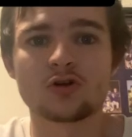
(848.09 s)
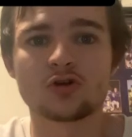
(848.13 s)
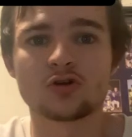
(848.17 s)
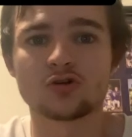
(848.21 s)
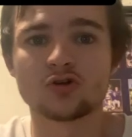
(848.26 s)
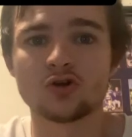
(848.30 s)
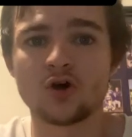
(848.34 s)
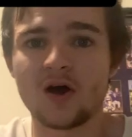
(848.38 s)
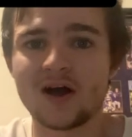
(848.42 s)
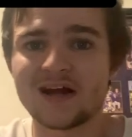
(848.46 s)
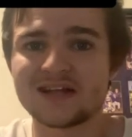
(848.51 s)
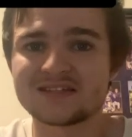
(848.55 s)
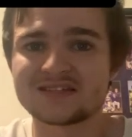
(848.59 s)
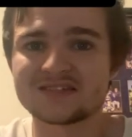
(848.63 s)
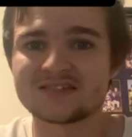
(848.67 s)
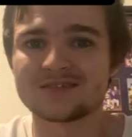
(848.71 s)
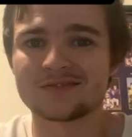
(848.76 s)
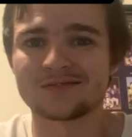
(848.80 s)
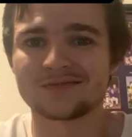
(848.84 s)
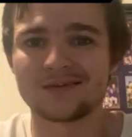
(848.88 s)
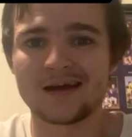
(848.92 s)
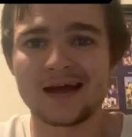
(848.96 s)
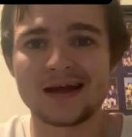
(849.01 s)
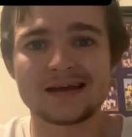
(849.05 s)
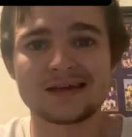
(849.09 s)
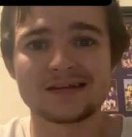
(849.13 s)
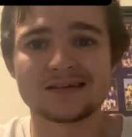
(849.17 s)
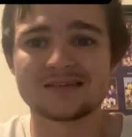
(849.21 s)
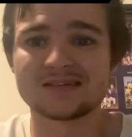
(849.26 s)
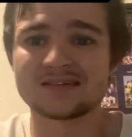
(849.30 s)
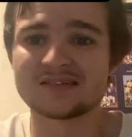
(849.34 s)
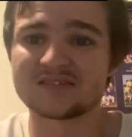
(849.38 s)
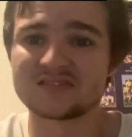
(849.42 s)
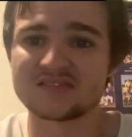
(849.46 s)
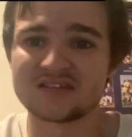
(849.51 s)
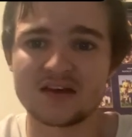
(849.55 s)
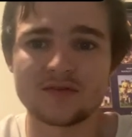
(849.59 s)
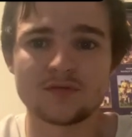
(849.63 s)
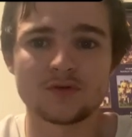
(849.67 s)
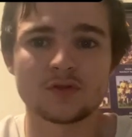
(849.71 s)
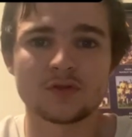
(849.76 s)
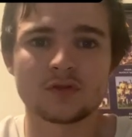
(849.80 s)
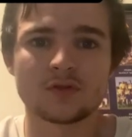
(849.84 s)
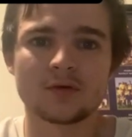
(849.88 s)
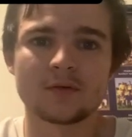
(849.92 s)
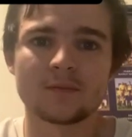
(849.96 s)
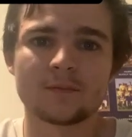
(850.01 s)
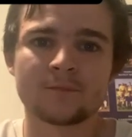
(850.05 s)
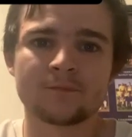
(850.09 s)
Knights, Raiders in seventh.